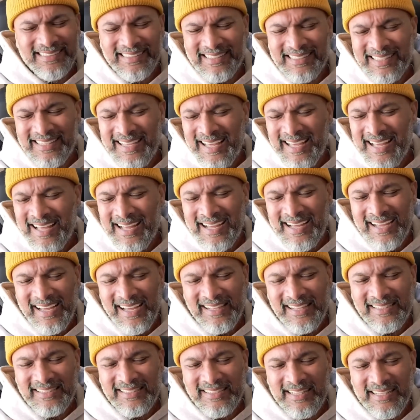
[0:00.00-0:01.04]
Yeah,
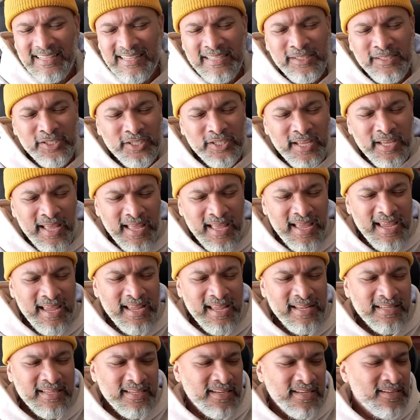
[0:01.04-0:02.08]
it's
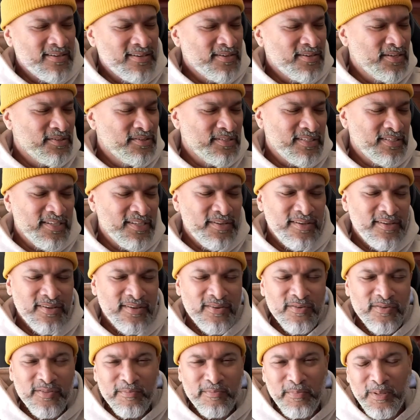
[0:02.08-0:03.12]
cliched, you
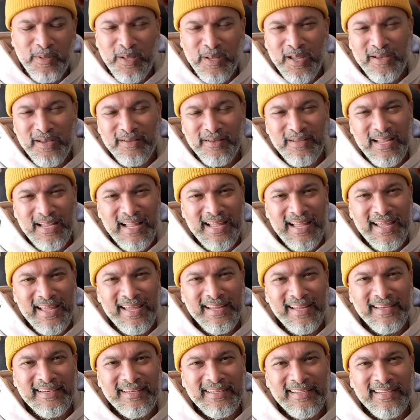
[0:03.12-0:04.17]
know the plot
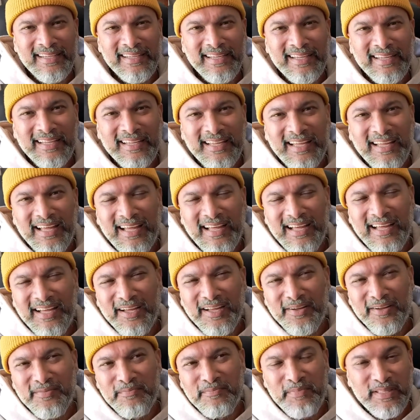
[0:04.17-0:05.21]
line.
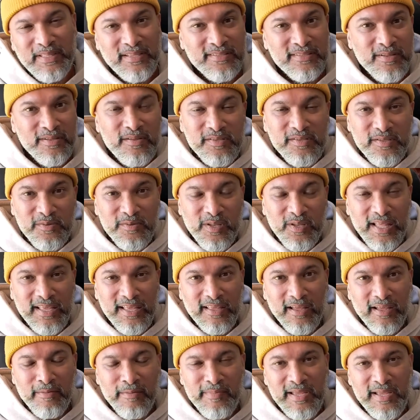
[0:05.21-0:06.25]
But there's also
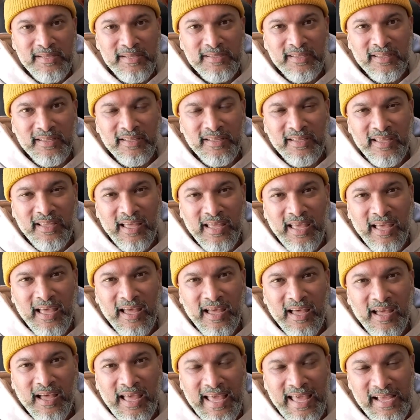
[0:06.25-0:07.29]
like amazing
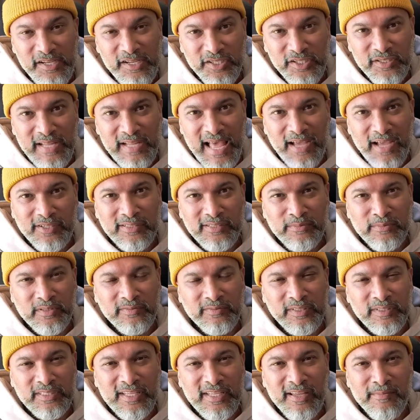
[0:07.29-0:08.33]
Asian action
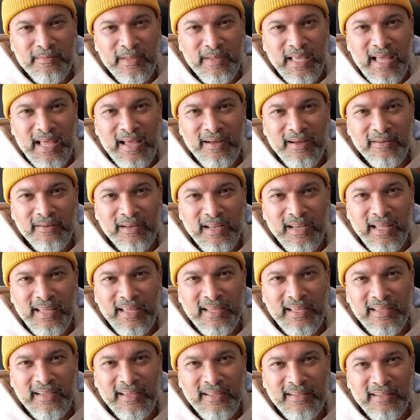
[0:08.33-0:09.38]
movies coming out,
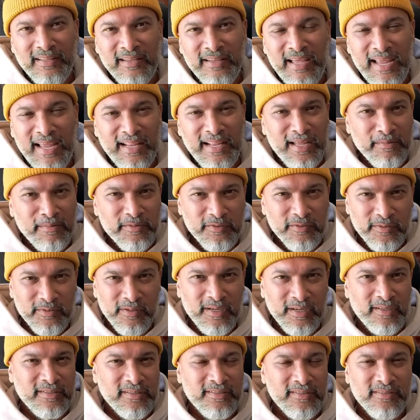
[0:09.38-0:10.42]
like The Night Comes For
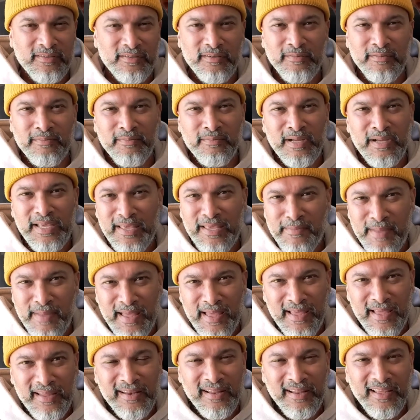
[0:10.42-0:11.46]
Us or Monkey
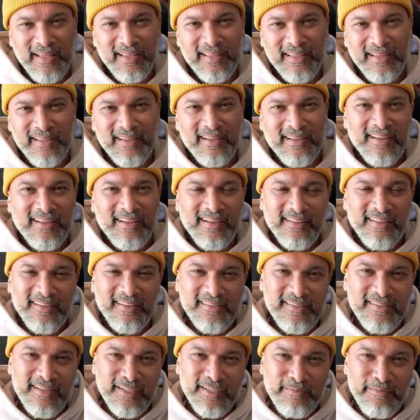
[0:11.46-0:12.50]
Man. Like
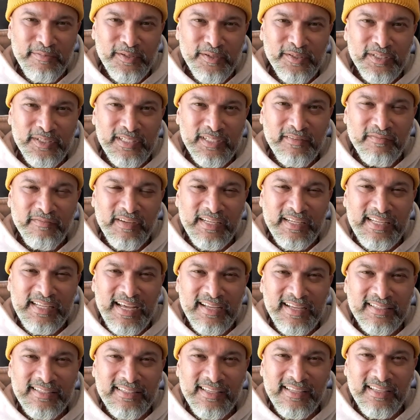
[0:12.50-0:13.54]
there's an explosion in
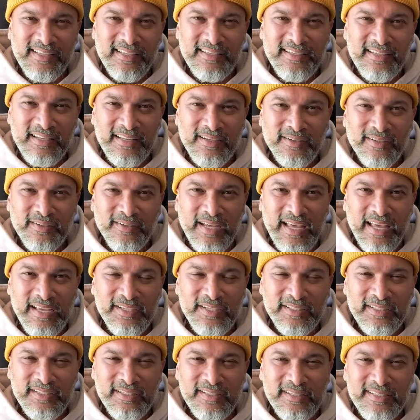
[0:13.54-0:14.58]
fantastic,
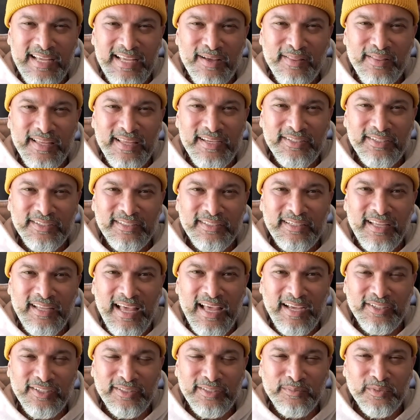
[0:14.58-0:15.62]
Asian and South Asian
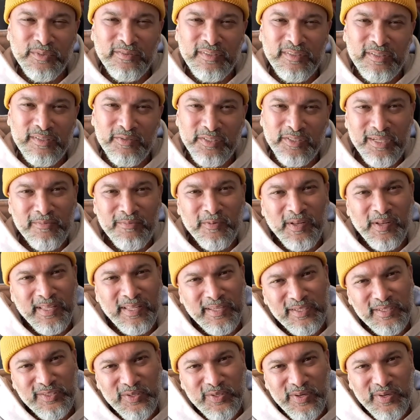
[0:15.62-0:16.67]
action movies, which I'm really
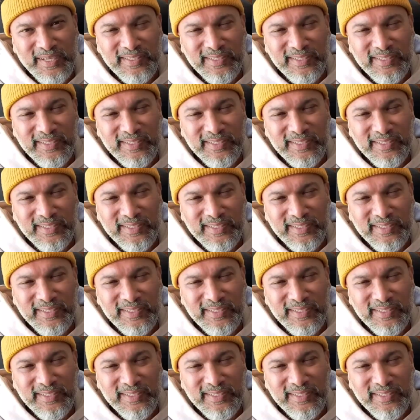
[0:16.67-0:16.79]
enjoying